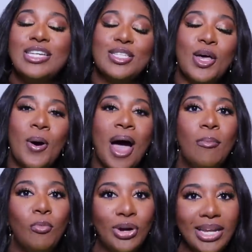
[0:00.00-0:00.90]
So
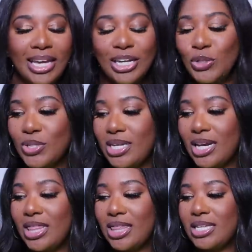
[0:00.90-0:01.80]
I'm really interested
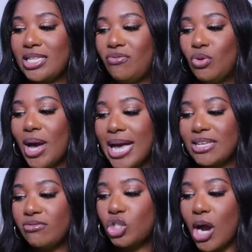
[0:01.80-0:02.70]
in this. If you guys
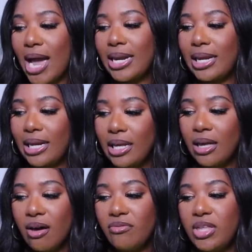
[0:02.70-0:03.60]
have tried any
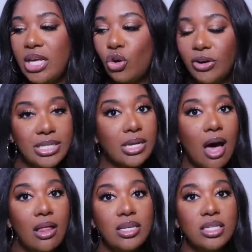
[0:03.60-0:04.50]
of the Chris
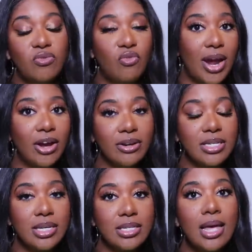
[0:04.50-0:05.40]
Collins
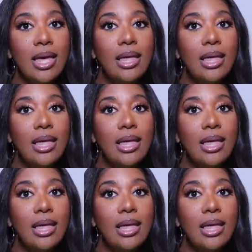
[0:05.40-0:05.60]
fragrances,